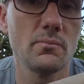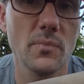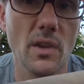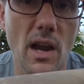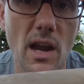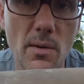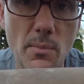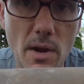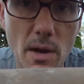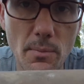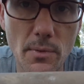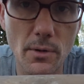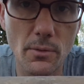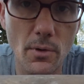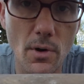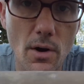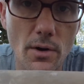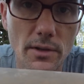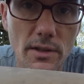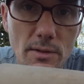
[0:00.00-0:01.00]
I may be
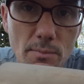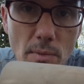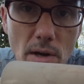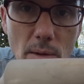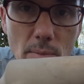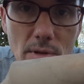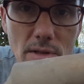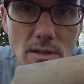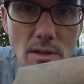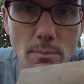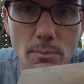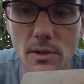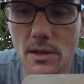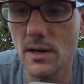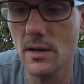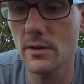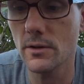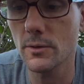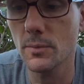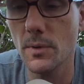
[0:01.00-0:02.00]
wrong, this might be
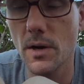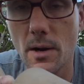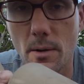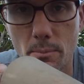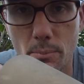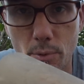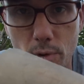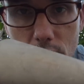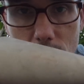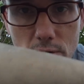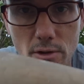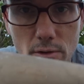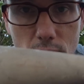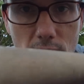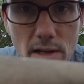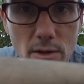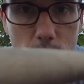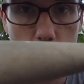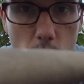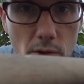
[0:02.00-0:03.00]
something else, but I'm pretty sure
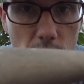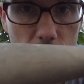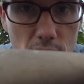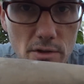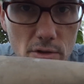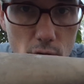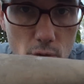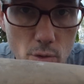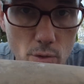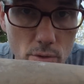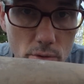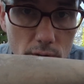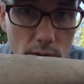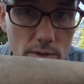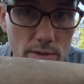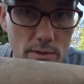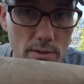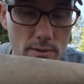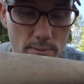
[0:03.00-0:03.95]
that's what this tool is.